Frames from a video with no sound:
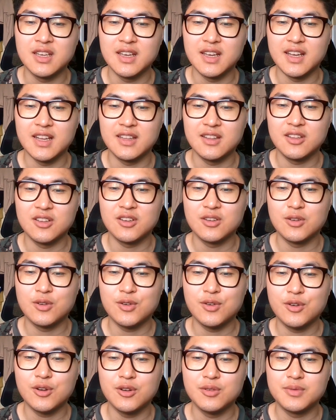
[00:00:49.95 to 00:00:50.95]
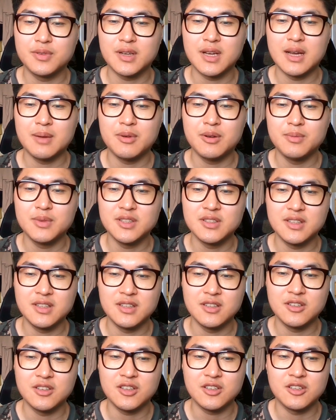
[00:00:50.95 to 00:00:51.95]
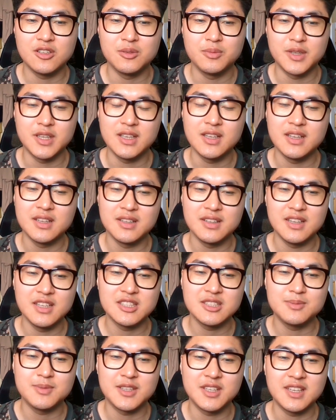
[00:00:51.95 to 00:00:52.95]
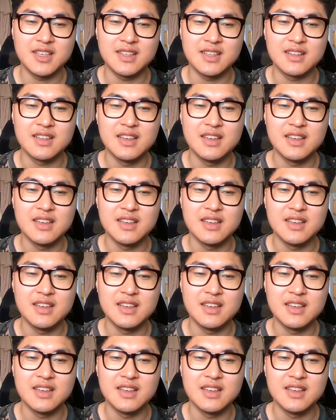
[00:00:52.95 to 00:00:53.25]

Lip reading: and the role of government in the economy. Let's begin.